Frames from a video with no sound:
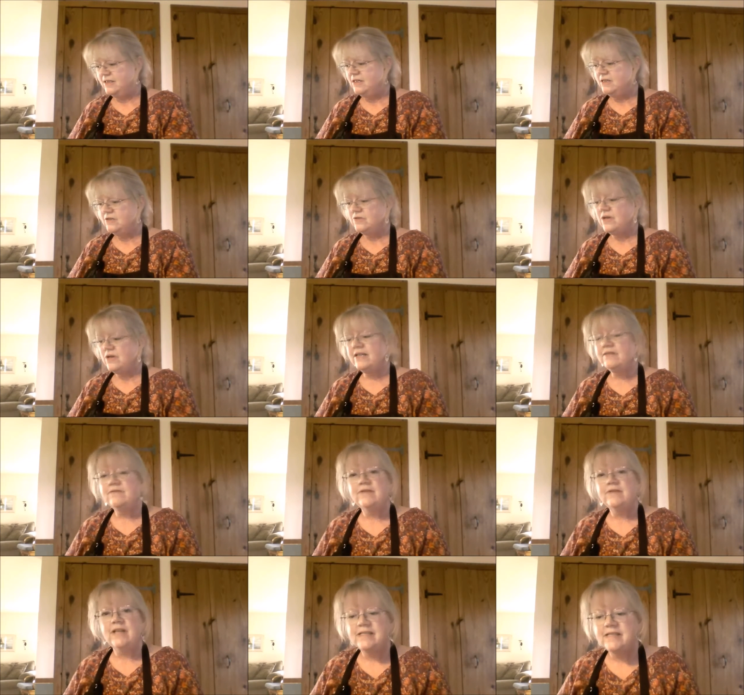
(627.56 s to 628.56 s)

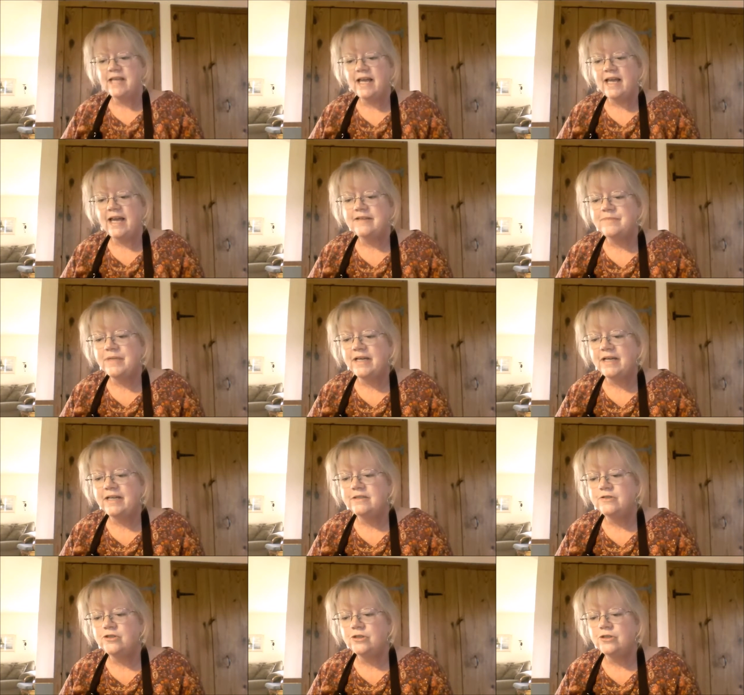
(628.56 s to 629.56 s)
Dragonfly's Hat
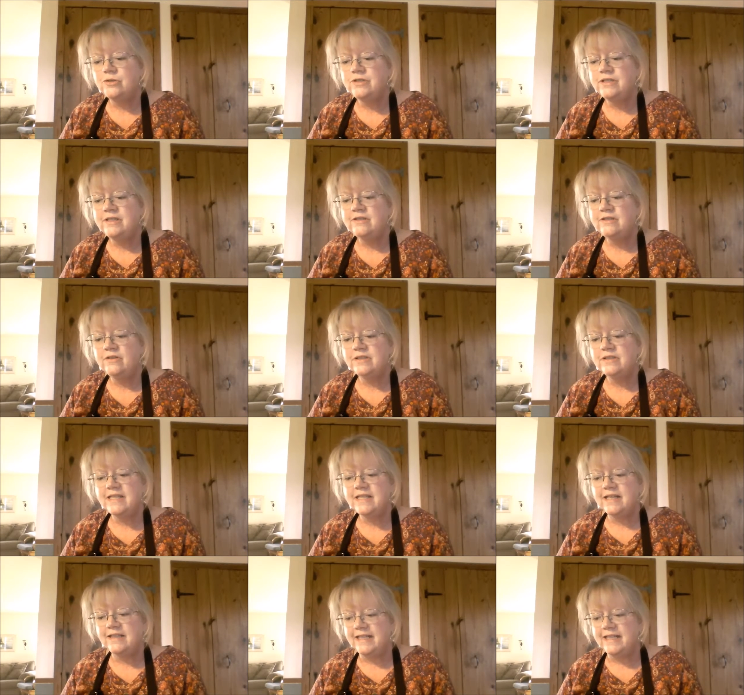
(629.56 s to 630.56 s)
by Joji
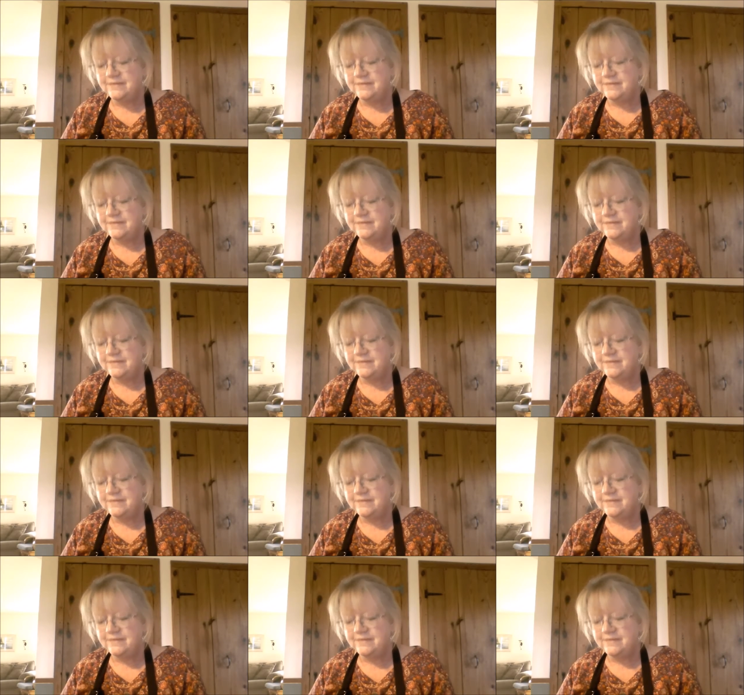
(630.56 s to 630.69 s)
Locatelli.